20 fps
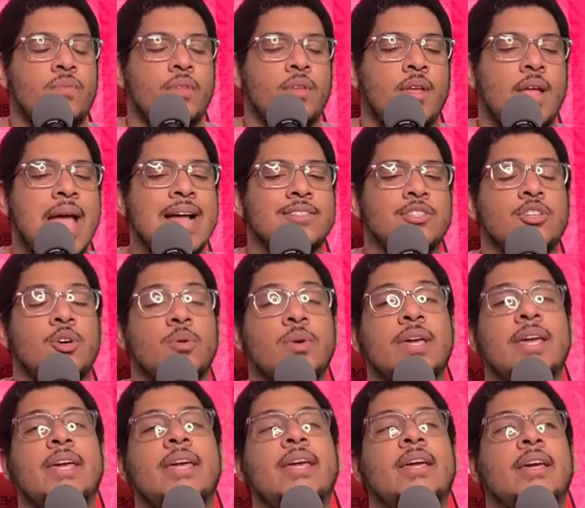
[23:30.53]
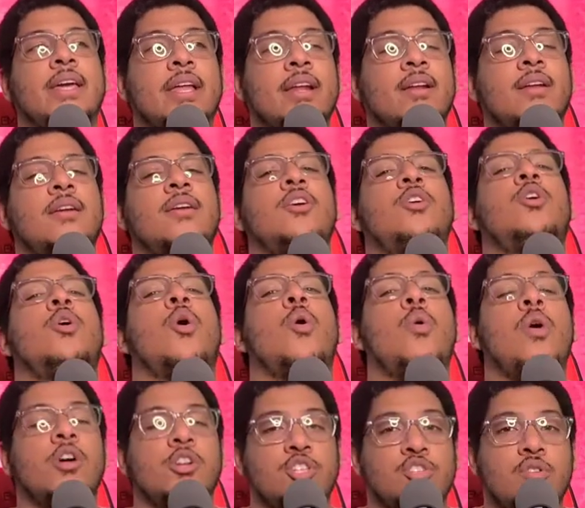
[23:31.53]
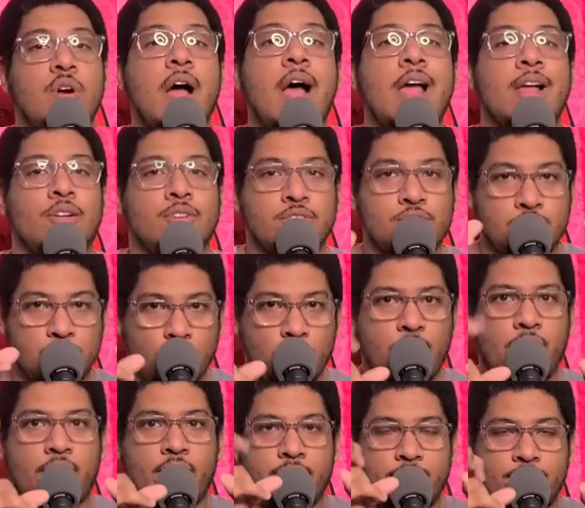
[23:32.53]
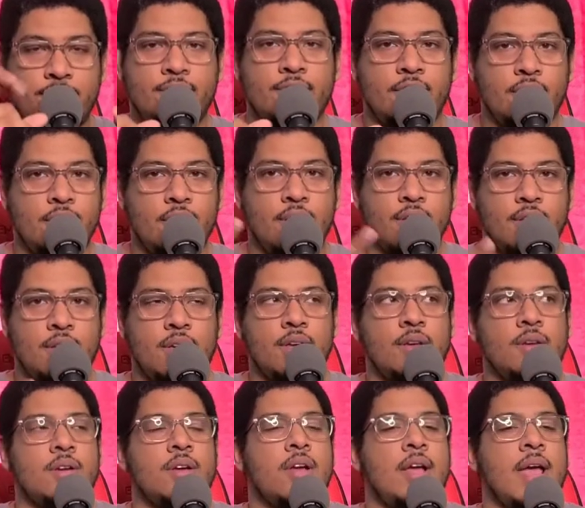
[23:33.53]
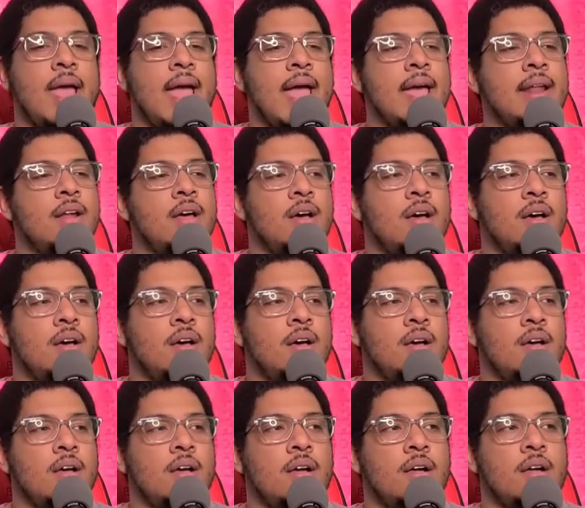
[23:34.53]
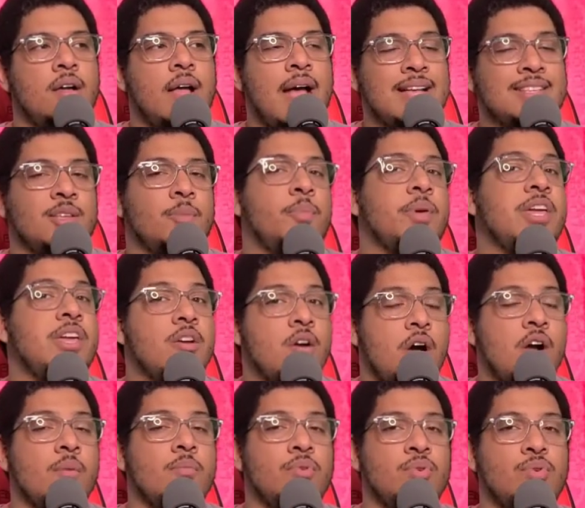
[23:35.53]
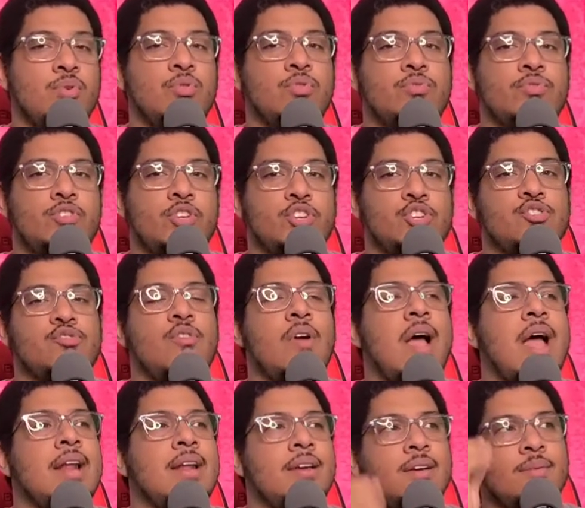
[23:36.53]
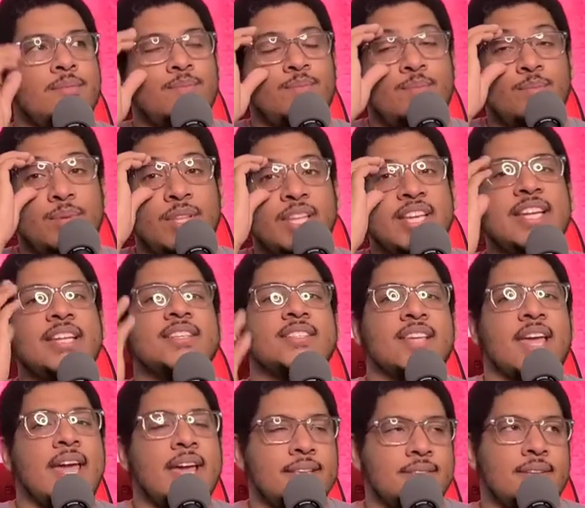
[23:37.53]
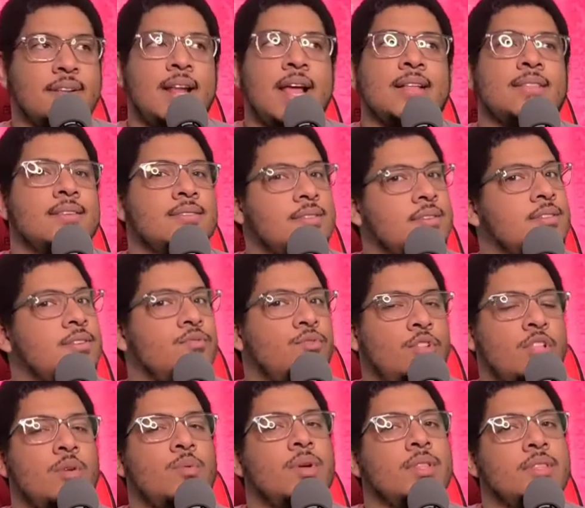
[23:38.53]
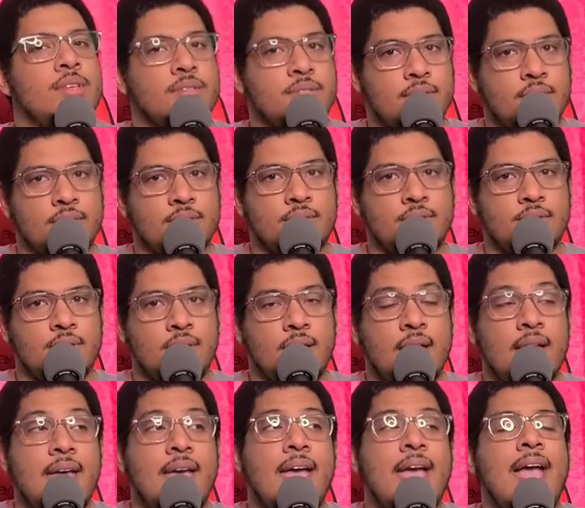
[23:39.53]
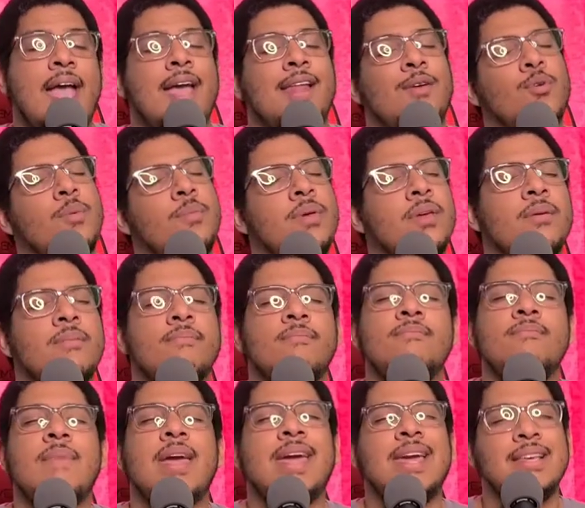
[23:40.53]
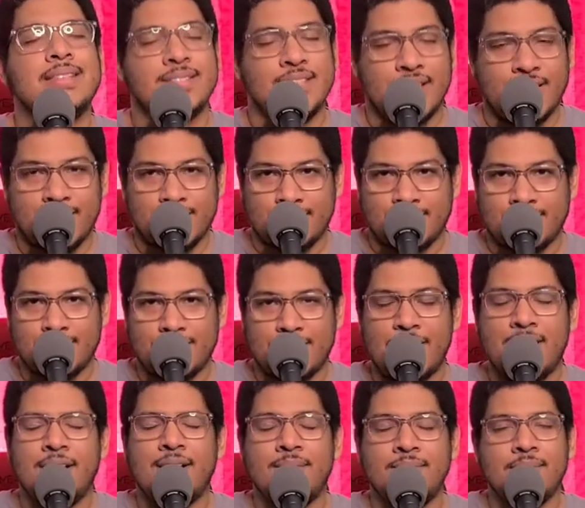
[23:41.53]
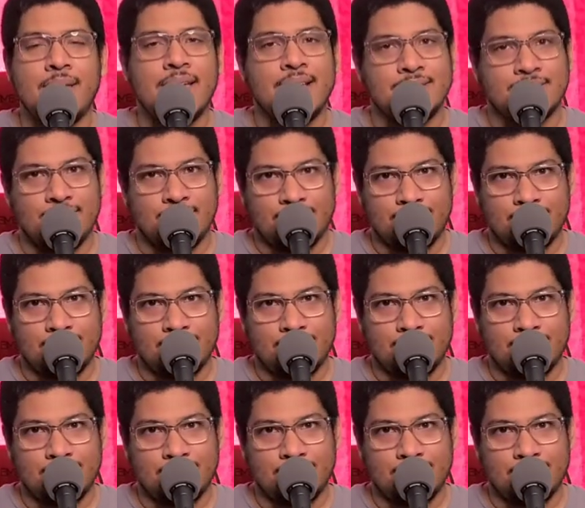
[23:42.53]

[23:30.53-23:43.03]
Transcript: and so he can go on trial, sort of, and... Uh, as a P R move to try to plead his case on like, this isn't really what this is. And it would be amazing, amazing.